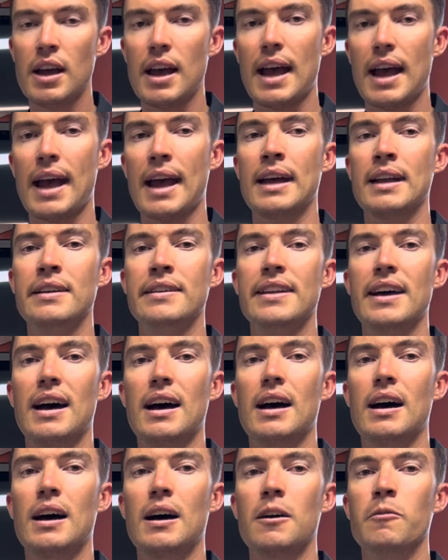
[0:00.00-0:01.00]
and
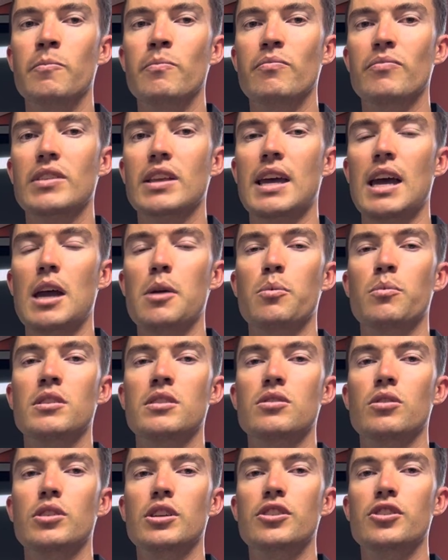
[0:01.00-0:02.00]
keep them
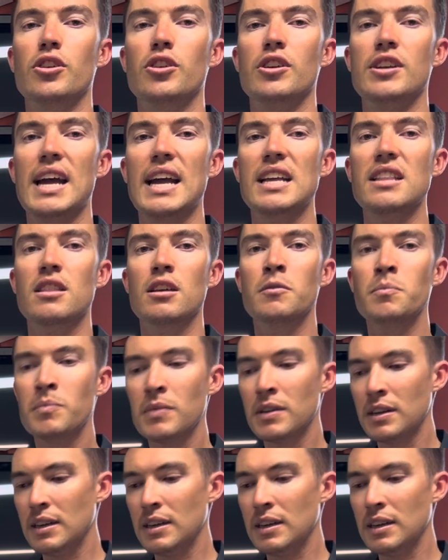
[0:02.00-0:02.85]
until you do need them.